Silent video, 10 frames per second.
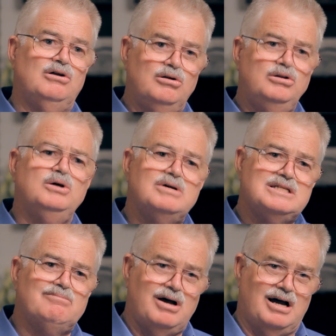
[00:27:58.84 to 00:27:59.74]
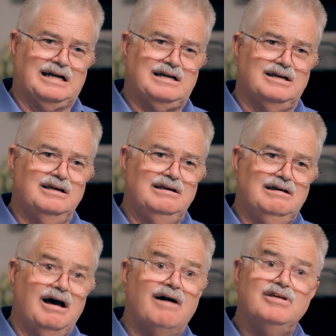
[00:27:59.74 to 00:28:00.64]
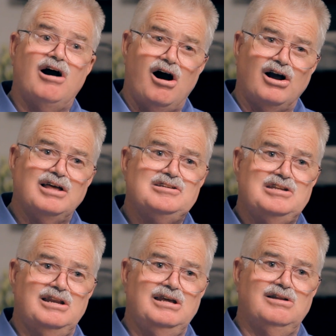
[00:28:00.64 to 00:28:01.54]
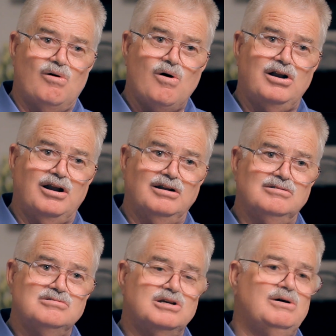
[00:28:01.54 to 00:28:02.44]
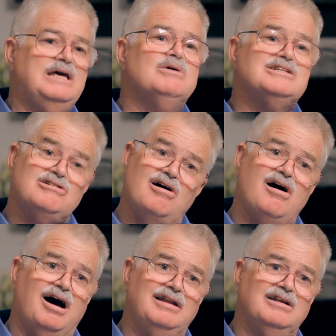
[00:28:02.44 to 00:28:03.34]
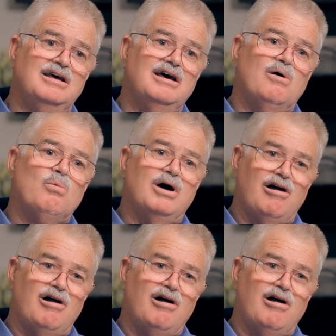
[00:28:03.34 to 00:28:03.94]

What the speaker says: Luther was a monk of the Augustinian order. So he was taught what